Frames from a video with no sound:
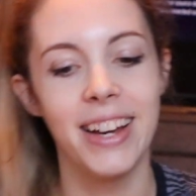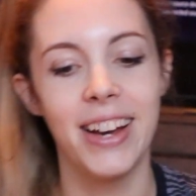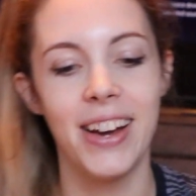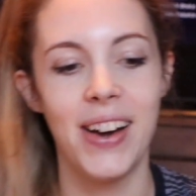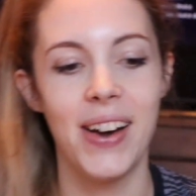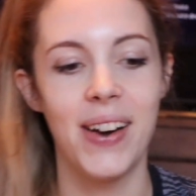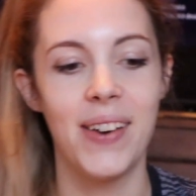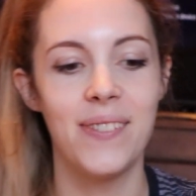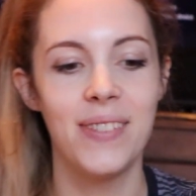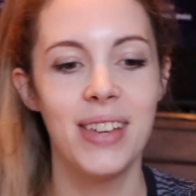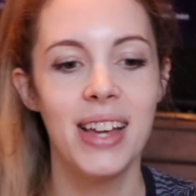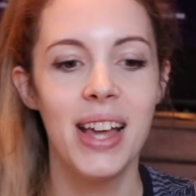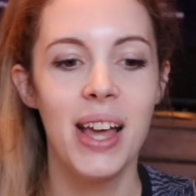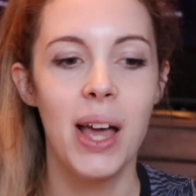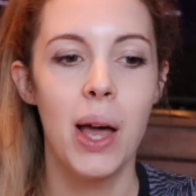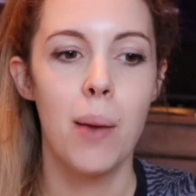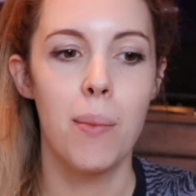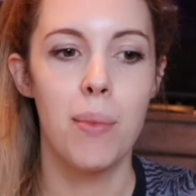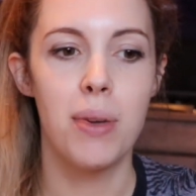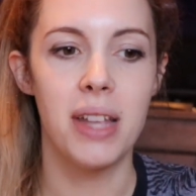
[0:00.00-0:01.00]

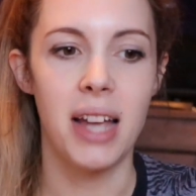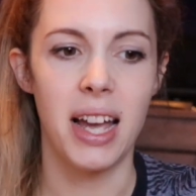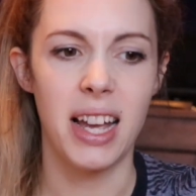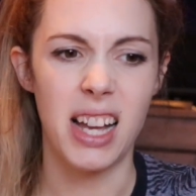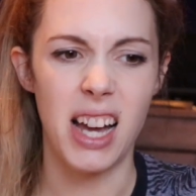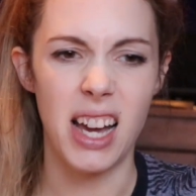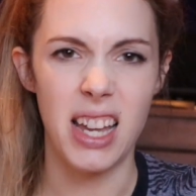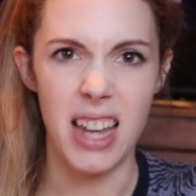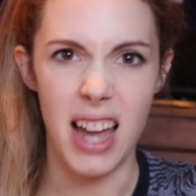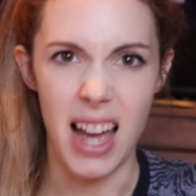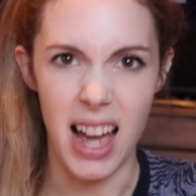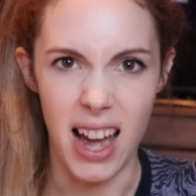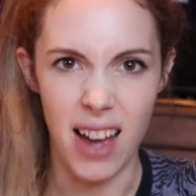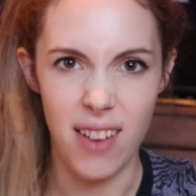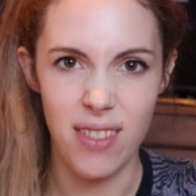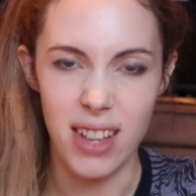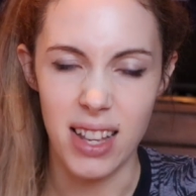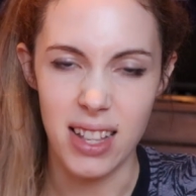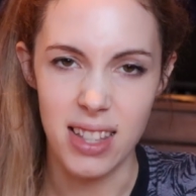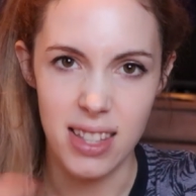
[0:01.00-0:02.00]
But I kind of
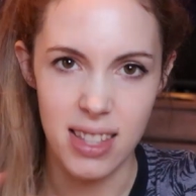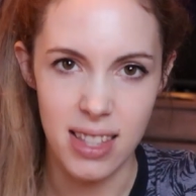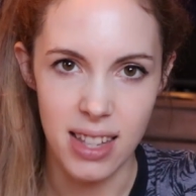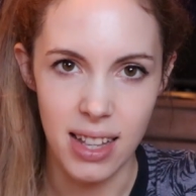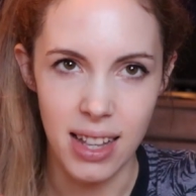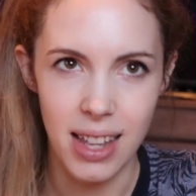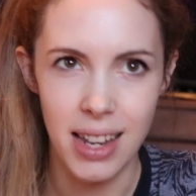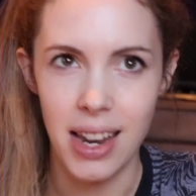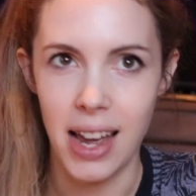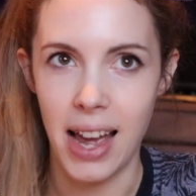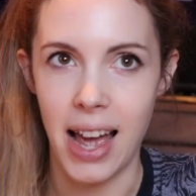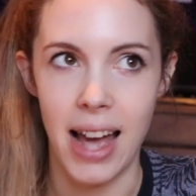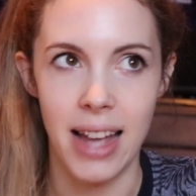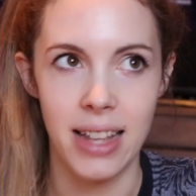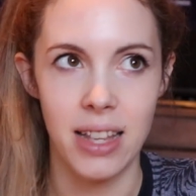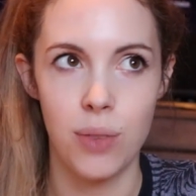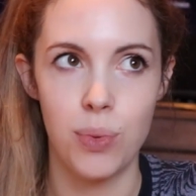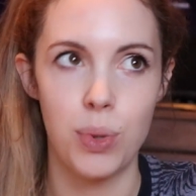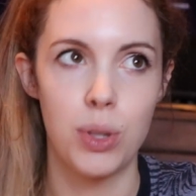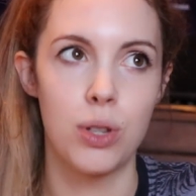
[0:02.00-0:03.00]
have that still, and I
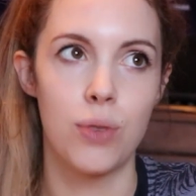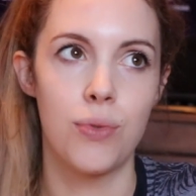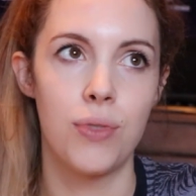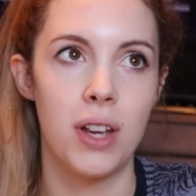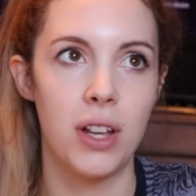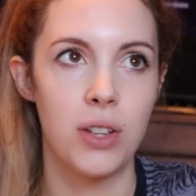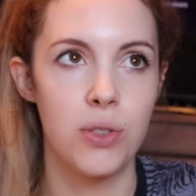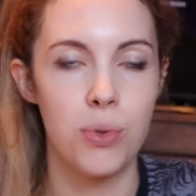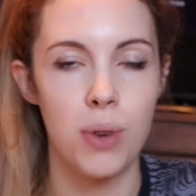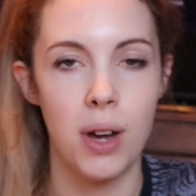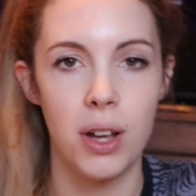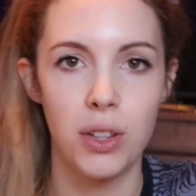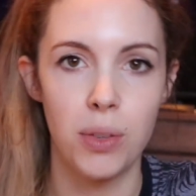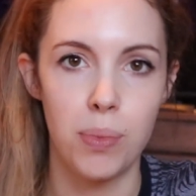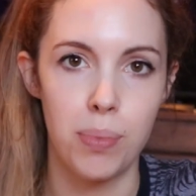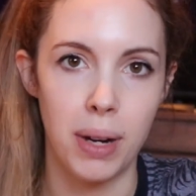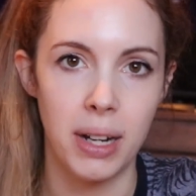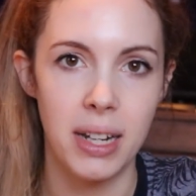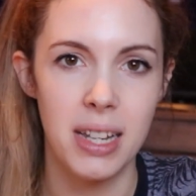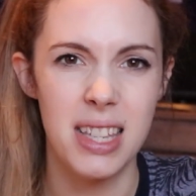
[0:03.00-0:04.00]
had that with Sophia throughout the
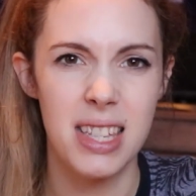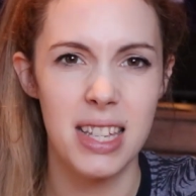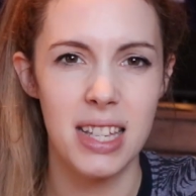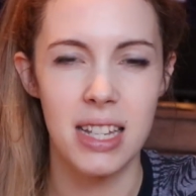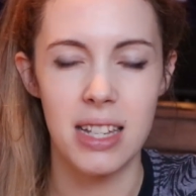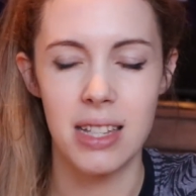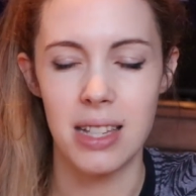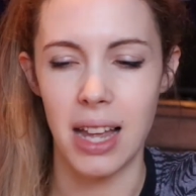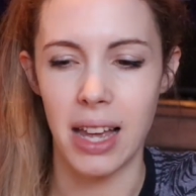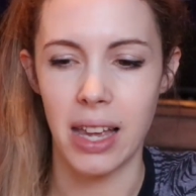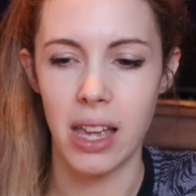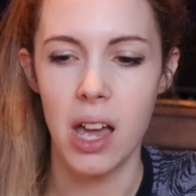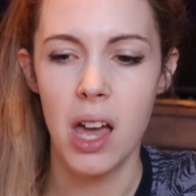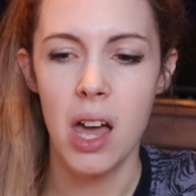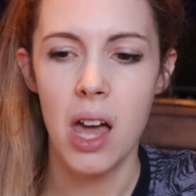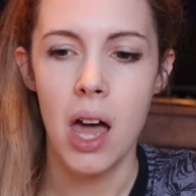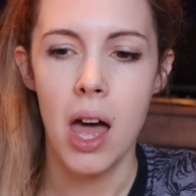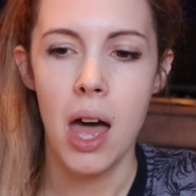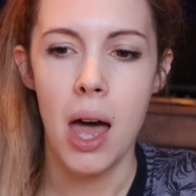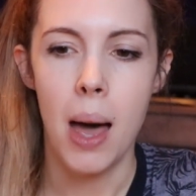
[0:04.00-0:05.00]
pregnancy, this like
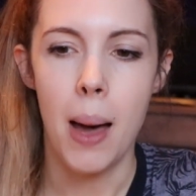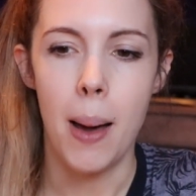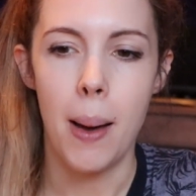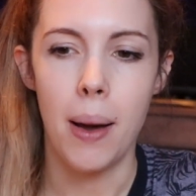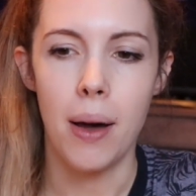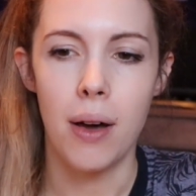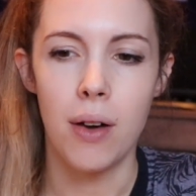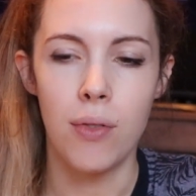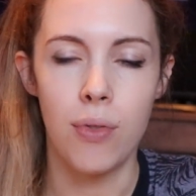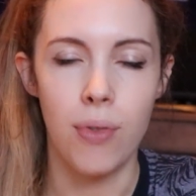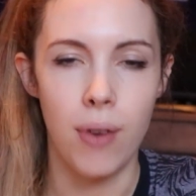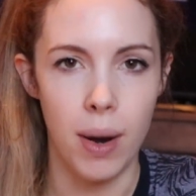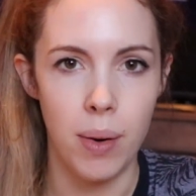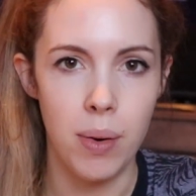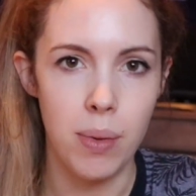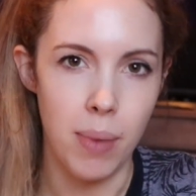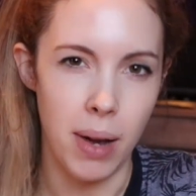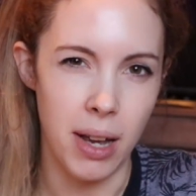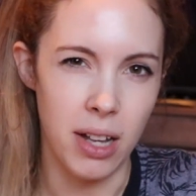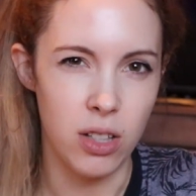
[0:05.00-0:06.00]

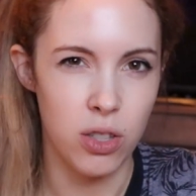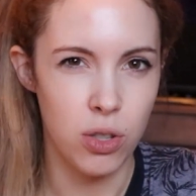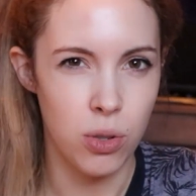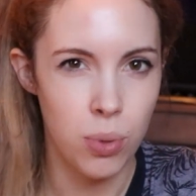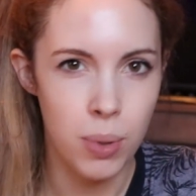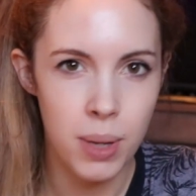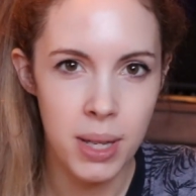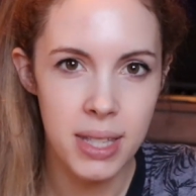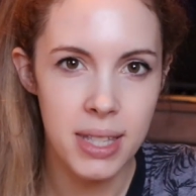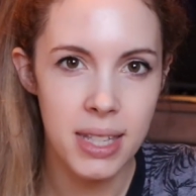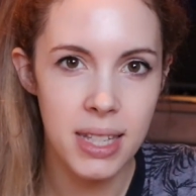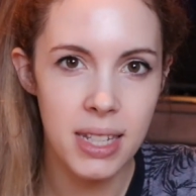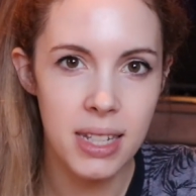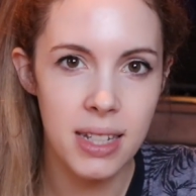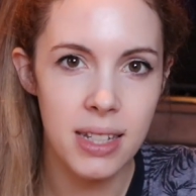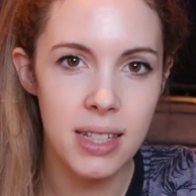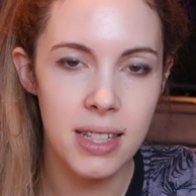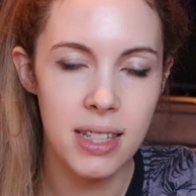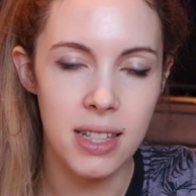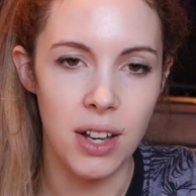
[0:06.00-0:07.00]
very mild
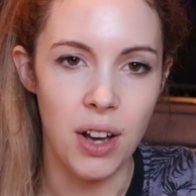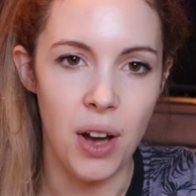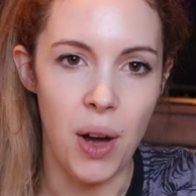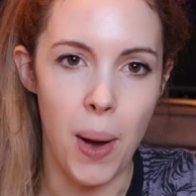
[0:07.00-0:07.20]
queasiness.